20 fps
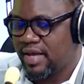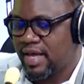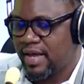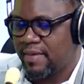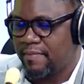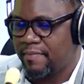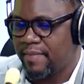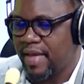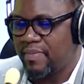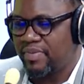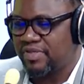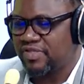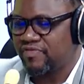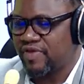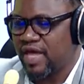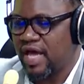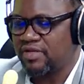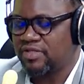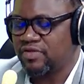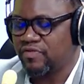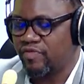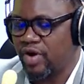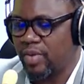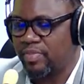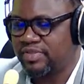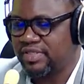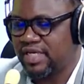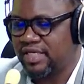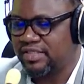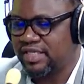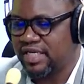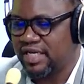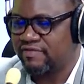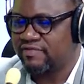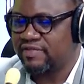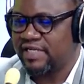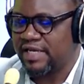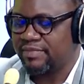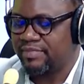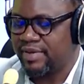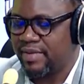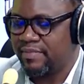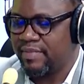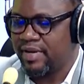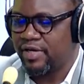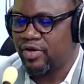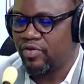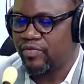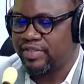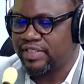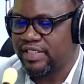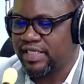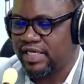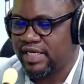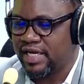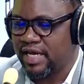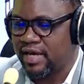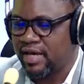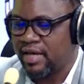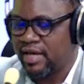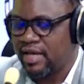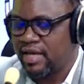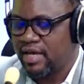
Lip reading: members of the House of Representatives, led by Minority Leader